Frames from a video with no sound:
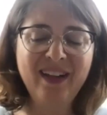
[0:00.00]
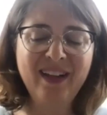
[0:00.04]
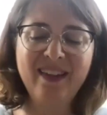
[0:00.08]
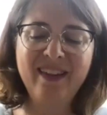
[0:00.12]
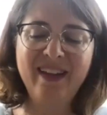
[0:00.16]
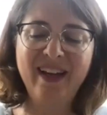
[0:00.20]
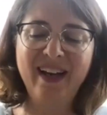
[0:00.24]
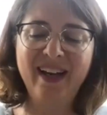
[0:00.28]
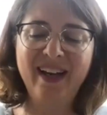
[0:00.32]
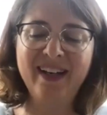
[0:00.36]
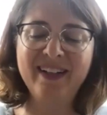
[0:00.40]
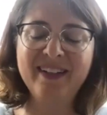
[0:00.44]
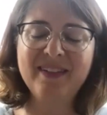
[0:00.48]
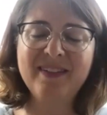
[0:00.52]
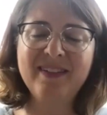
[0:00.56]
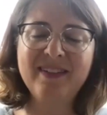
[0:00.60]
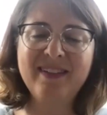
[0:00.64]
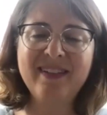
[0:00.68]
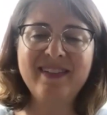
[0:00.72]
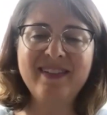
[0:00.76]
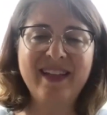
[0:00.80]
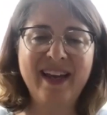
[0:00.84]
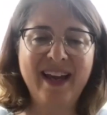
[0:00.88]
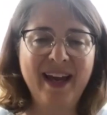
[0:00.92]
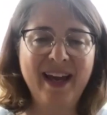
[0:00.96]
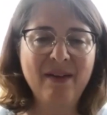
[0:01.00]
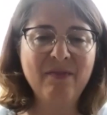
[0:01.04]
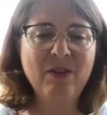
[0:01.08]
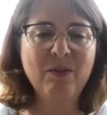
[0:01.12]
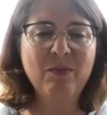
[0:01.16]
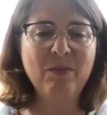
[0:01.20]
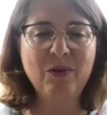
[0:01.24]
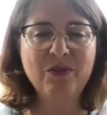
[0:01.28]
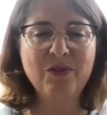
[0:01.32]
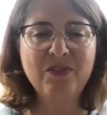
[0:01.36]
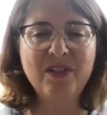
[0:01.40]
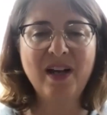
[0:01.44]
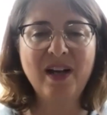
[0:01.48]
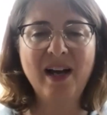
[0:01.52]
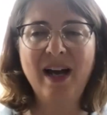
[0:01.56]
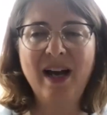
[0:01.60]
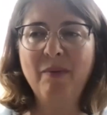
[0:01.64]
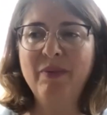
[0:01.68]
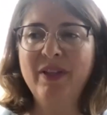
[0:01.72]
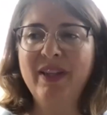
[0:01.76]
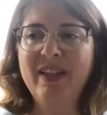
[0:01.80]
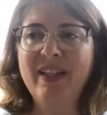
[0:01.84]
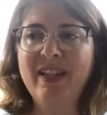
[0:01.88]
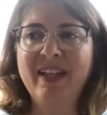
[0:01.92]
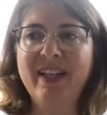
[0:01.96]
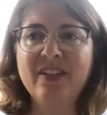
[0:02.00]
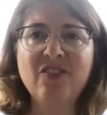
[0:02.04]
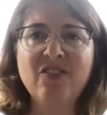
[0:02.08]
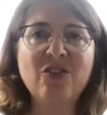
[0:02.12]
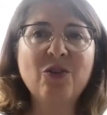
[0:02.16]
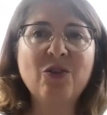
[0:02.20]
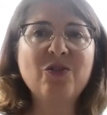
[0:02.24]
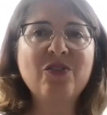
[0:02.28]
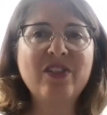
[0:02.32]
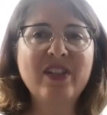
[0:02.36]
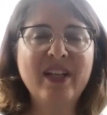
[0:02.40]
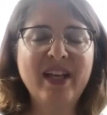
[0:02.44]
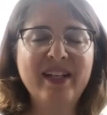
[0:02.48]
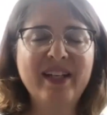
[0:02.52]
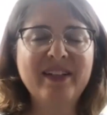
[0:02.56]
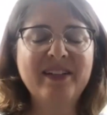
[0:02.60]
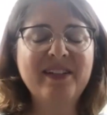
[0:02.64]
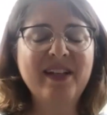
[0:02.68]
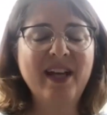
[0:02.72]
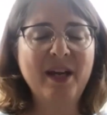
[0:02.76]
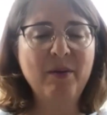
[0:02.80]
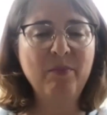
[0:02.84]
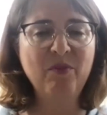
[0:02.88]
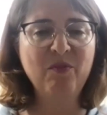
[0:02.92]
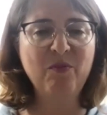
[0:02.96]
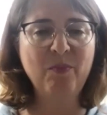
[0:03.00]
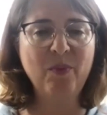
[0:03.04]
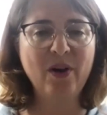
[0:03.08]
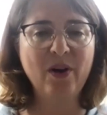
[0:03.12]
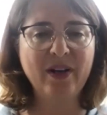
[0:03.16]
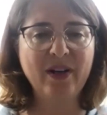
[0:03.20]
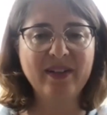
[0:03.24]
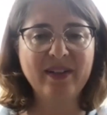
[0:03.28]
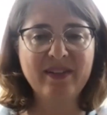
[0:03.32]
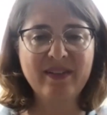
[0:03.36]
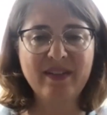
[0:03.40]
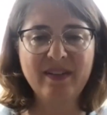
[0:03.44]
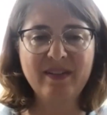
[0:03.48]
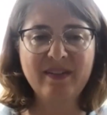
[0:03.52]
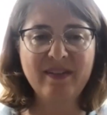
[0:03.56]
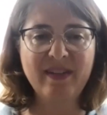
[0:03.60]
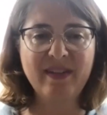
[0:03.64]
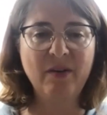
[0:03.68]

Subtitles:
that since they have the most commonly associated type of Parkinson's,